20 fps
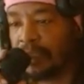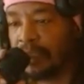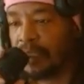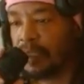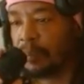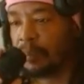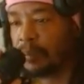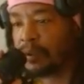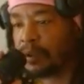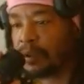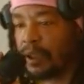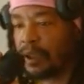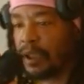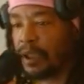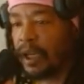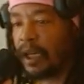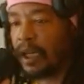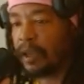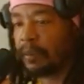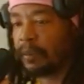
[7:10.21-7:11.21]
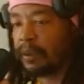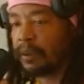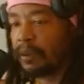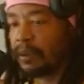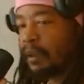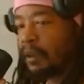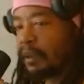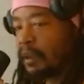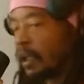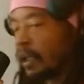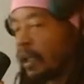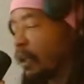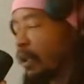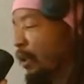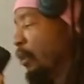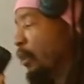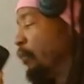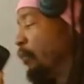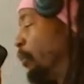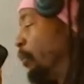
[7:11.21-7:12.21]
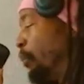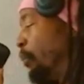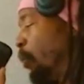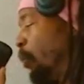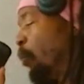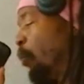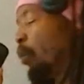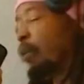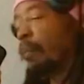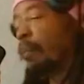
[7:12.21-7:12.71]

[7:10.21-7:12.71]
keep us in line, but not enough to blow our